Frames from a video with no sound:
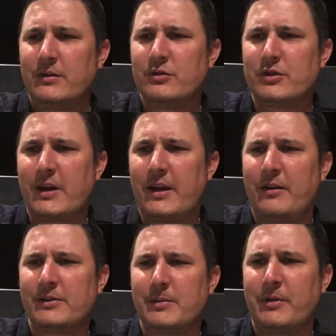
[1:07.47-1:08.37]
Just kind of
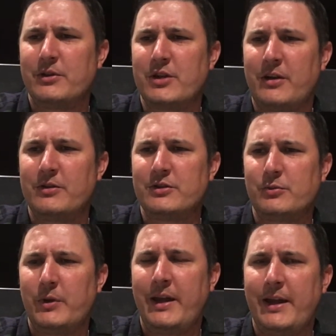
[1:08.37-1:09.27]
some of the challenges
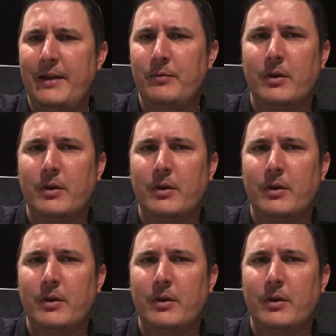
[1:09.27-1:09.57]
we had.